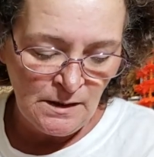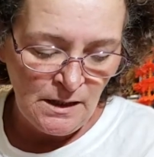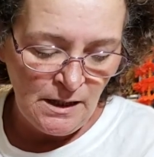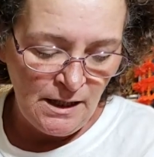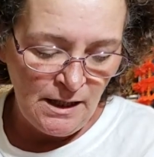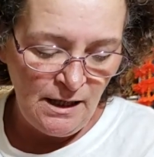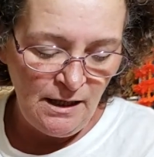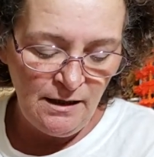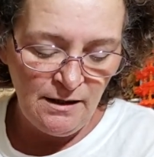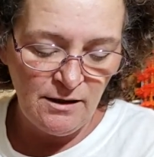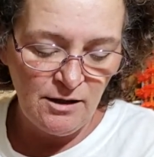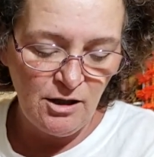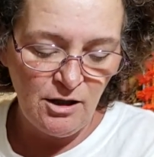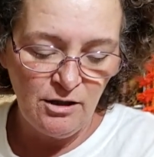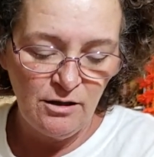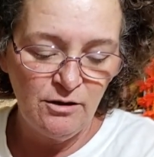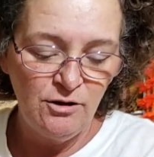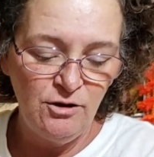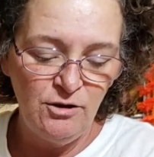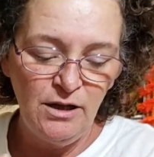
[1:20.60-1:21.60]
And
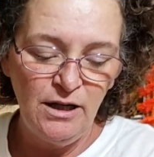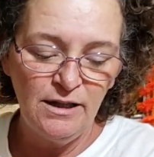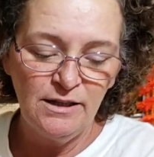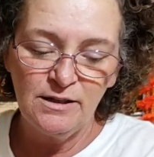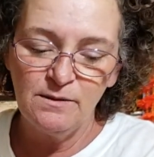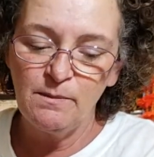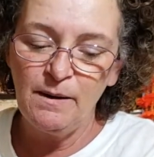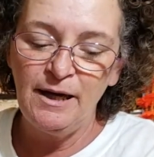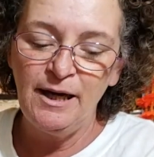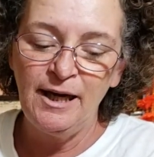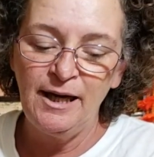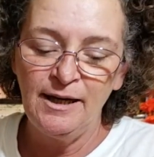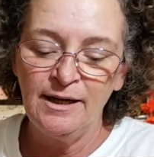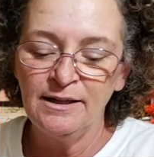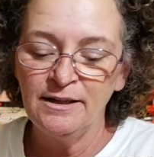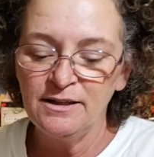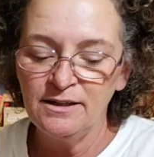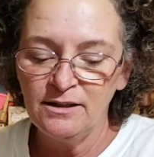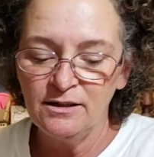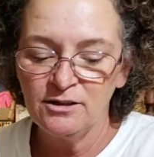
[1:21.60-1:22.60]
you guys, my
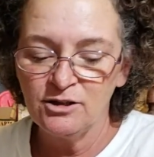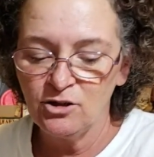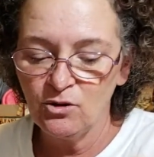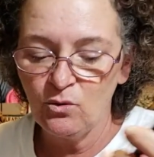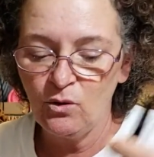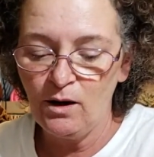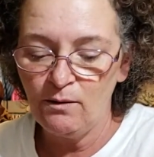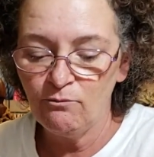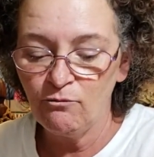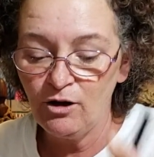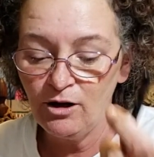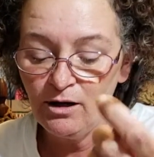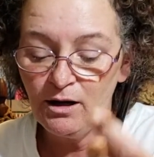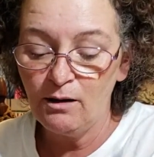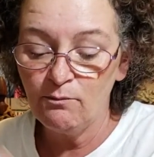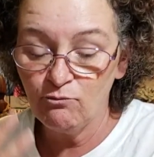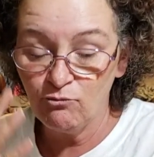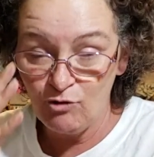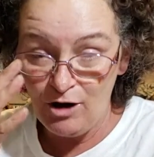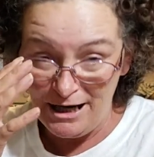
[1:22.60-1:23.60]
hand, so
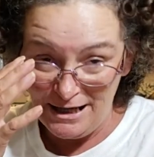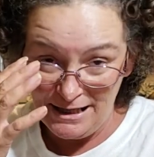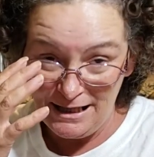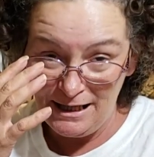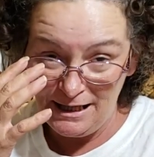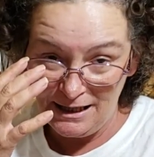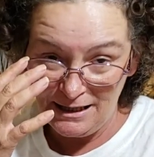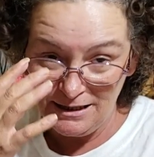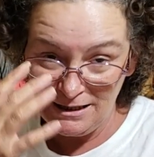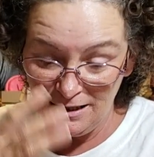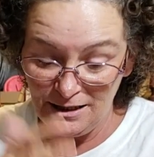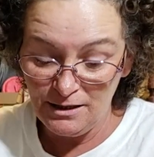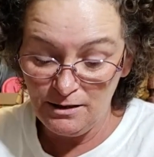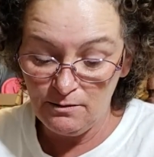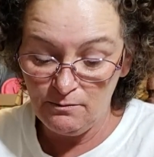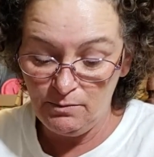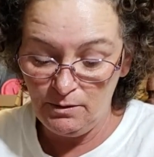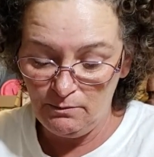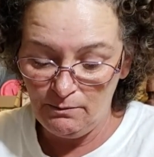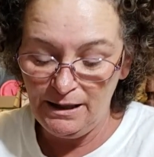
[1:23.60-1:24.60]
I'm right-handed,
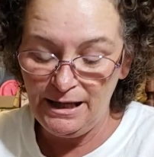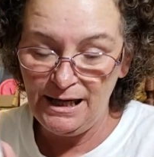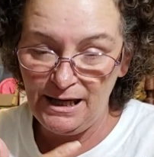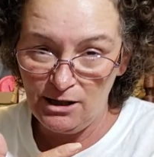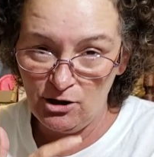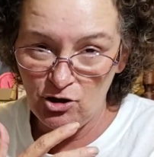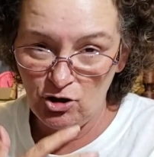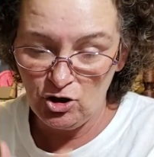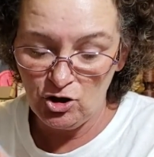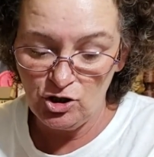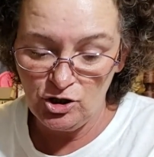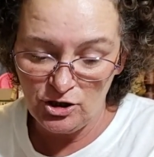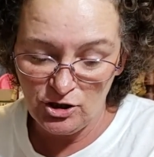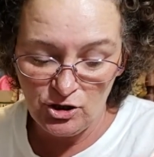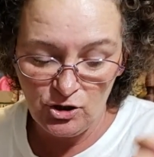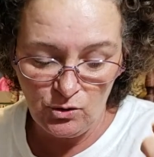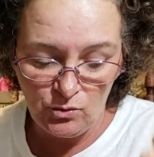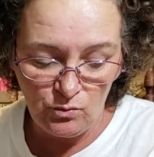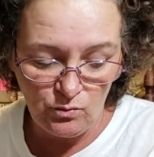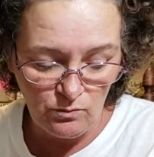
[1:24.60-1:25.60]
but my hand hurts,
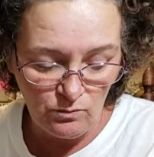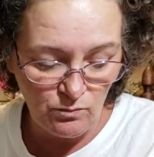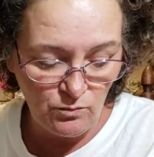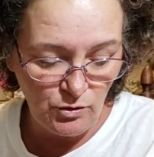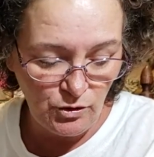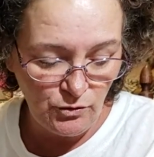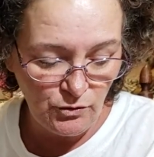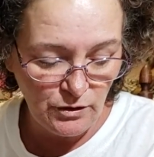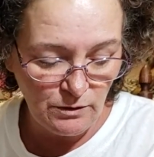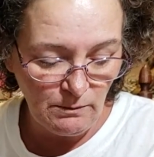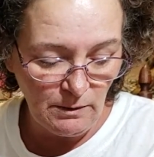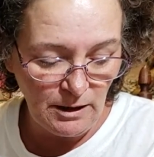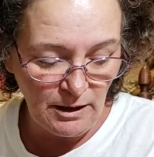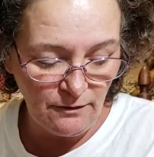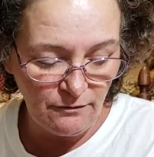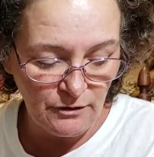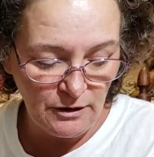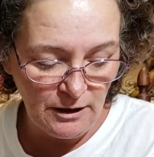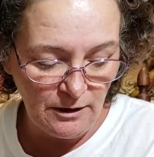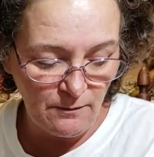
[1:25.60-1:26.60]
so we're using my
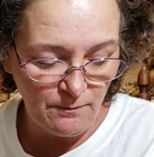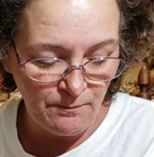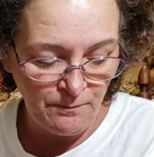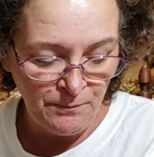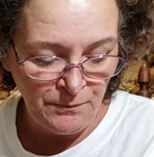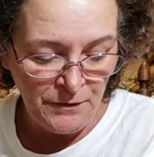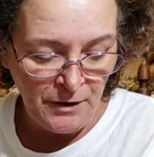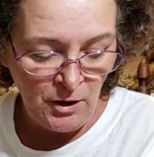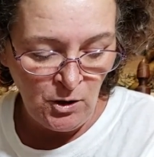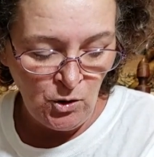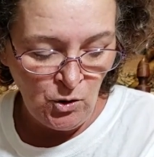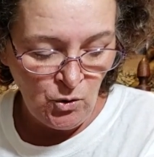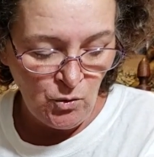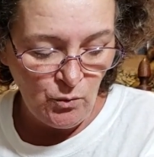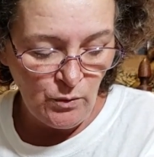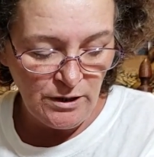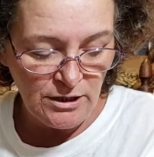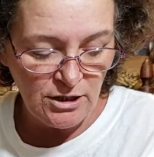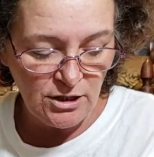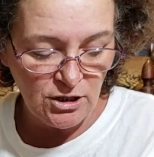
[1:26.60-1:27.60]
left hand.
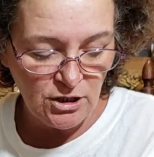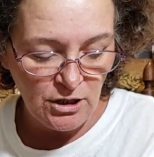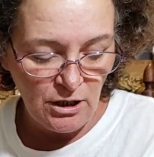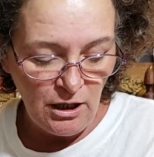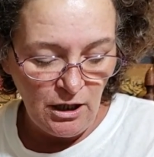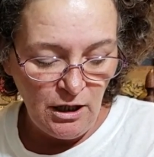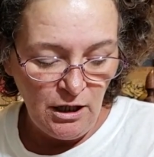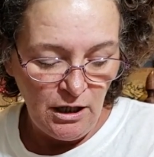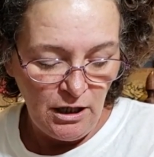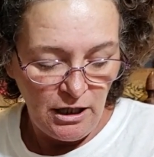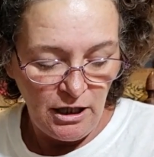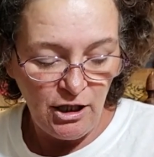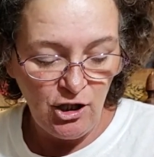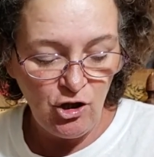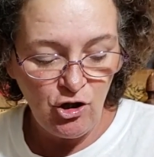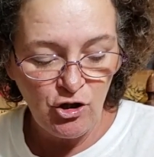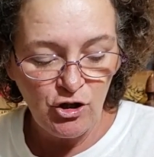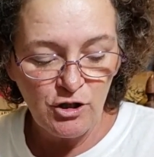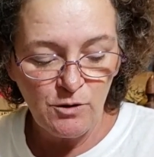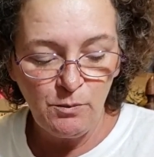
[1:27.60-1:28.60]
Which, it
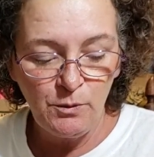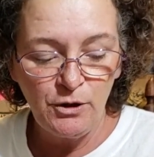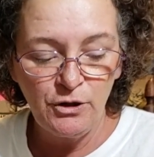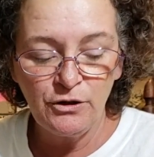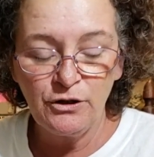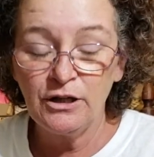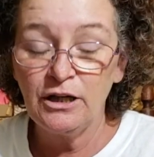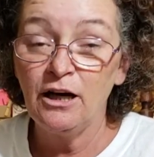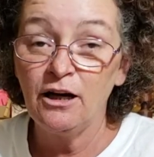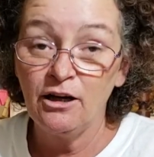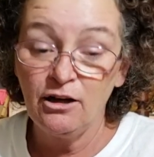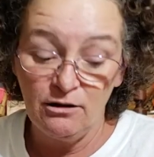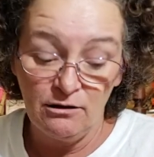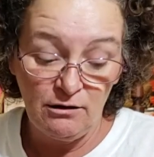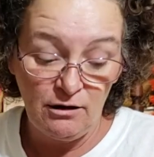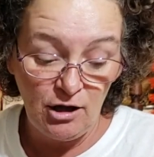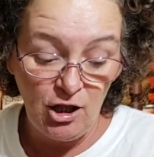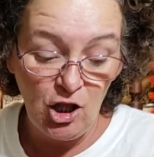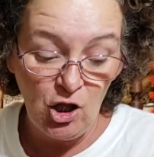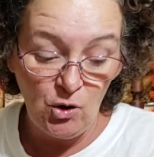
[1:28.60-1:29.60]
hurts because it got
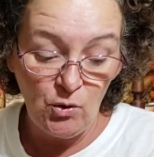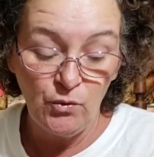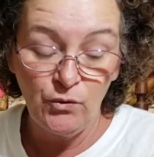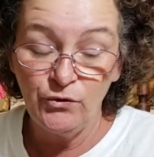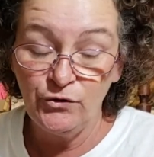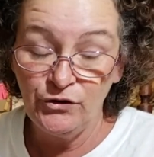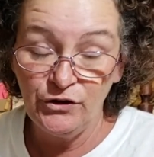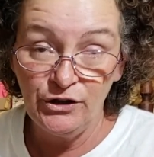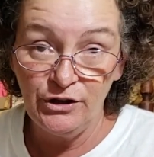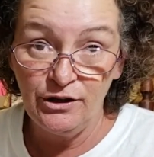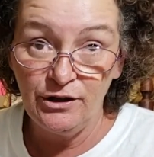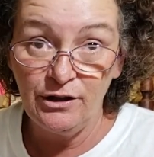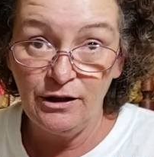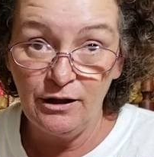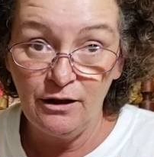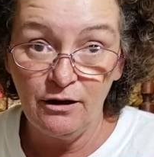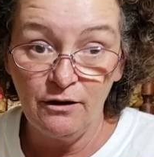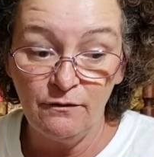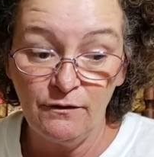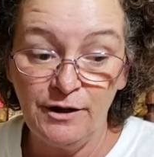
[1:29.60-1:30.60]
closed in an
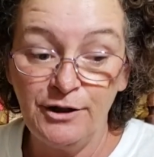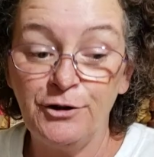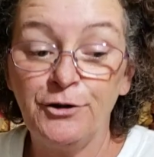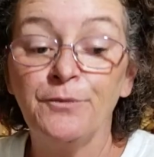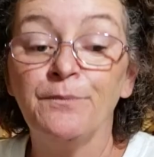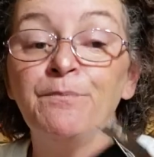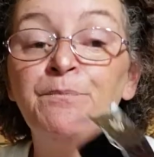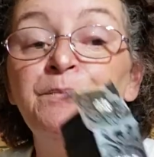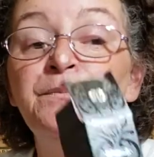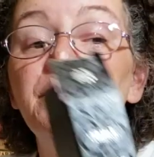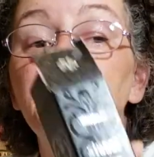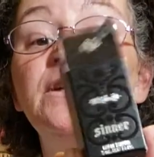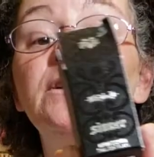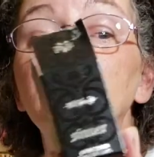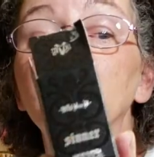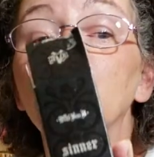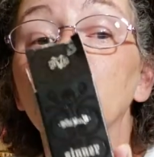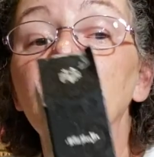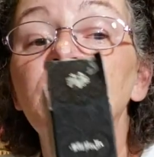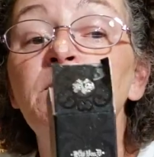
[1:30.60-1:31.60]
elevator.
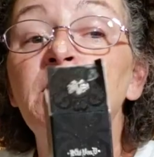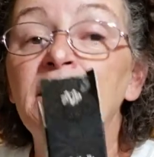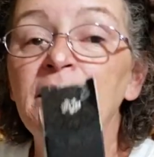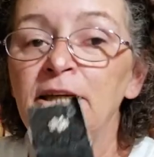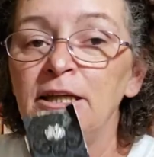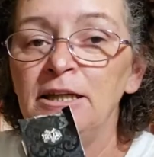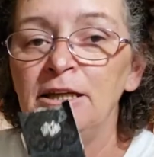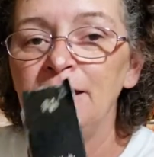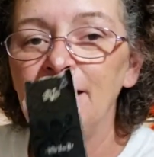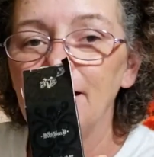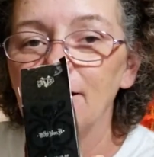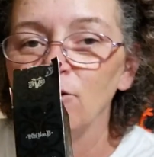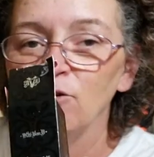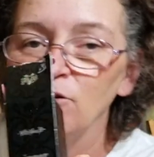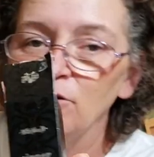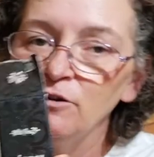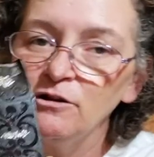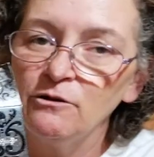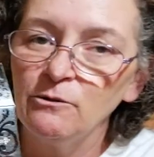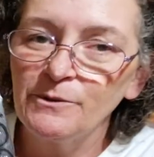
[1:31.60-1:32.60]
So then my kitty cat
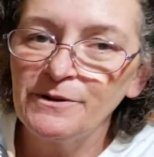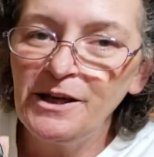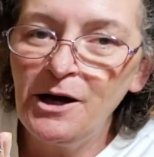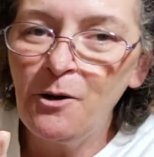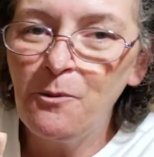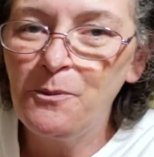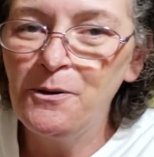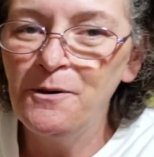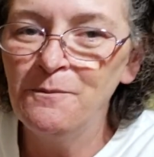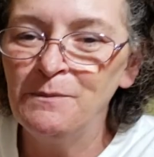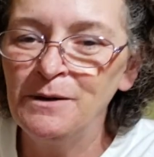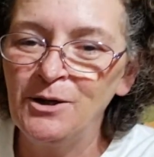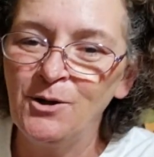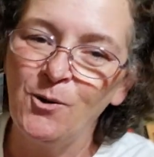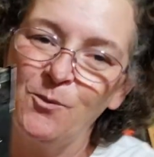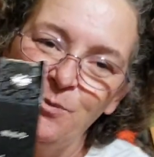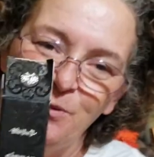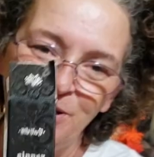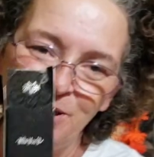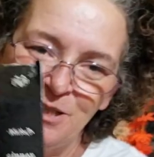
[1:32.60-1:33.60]
earlier was helping me
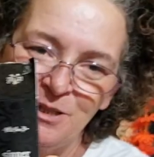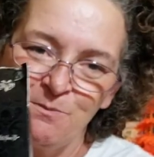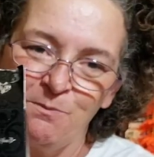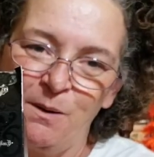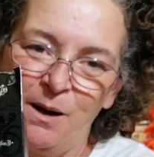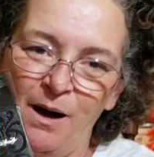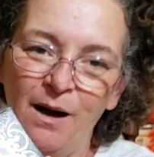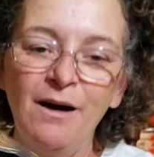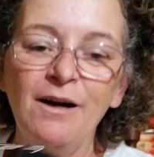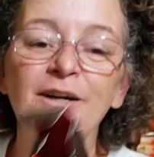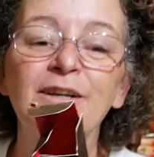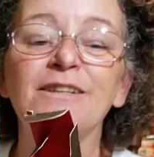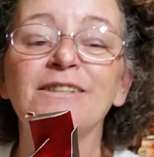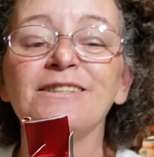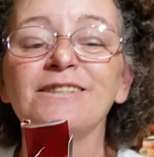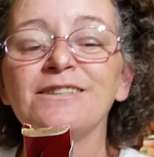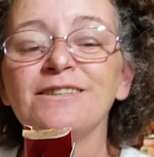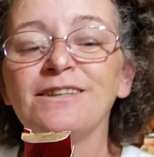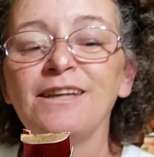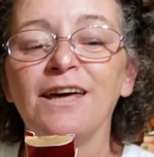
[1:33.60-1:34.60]
open this
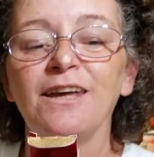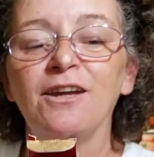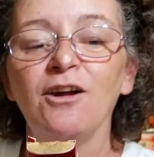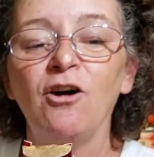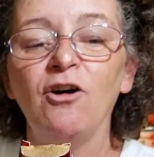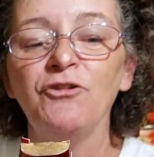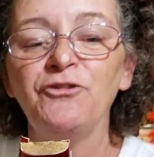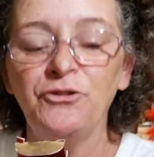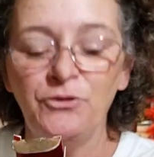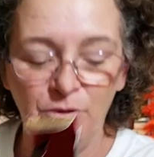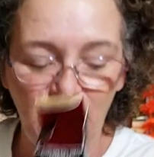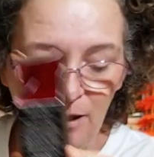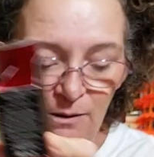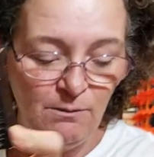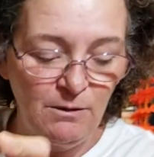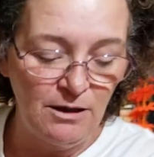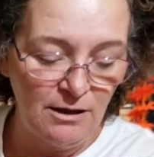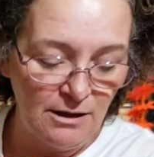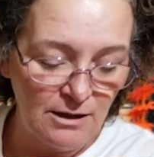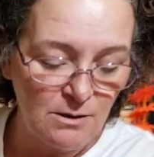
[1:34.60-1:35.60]
box that also came
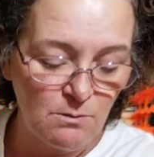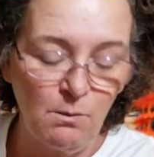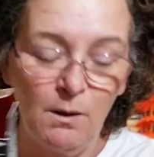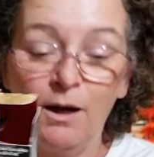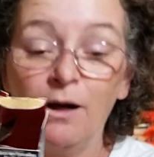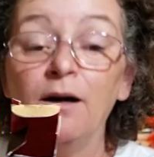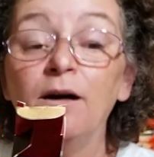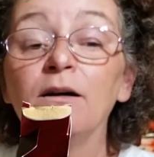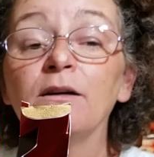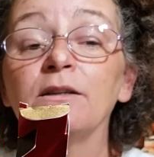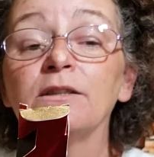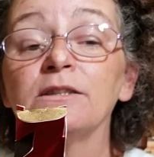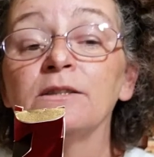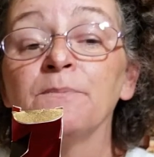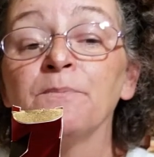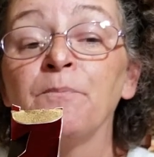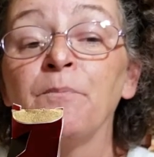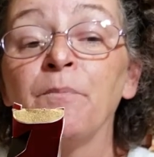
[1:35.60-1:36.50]
in this box.